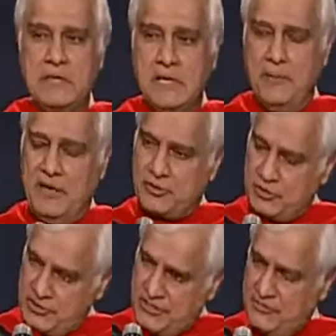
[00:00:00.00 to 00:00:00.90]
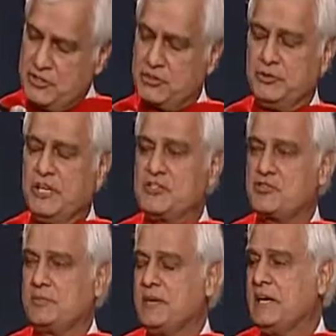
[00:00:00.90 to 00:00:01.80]
About to leave in 2 days
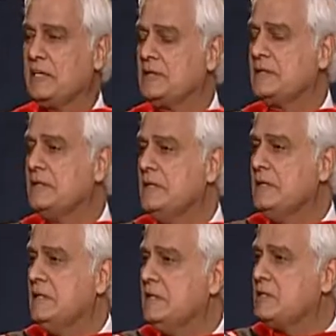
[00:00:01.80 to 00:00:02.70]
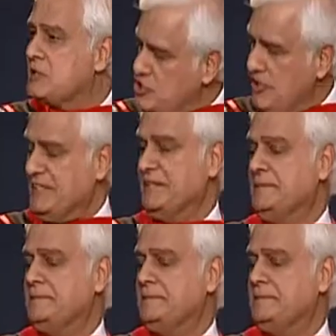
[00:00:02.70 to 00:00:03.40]
from now to China.